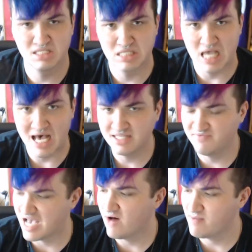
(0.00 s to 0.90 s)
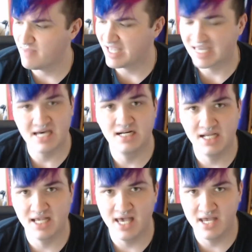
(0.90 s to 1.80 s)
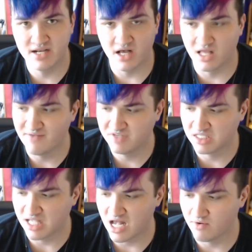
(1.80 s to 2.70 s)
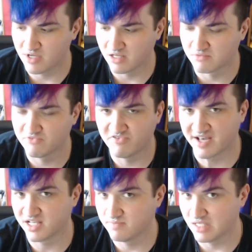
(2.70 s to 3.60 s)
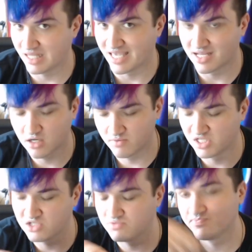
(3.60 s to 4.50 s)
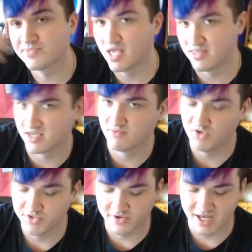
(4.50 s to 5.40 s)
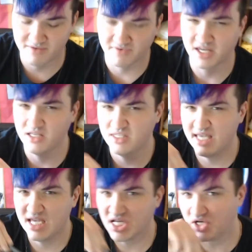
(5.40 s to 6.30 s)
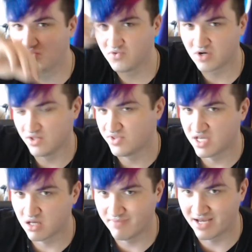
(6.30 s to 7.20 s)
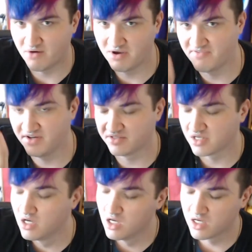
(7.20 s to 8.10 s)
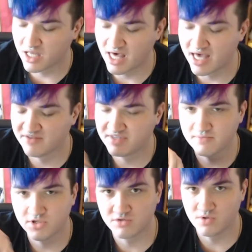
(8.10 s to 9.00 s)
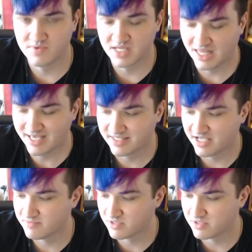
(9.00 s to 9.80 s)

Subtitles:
As of now, I might get it again. I'll have to see how it affects me later, which I think we'll do kind of a thing, an overall thing about how I felt, kind of similar to what we did last time.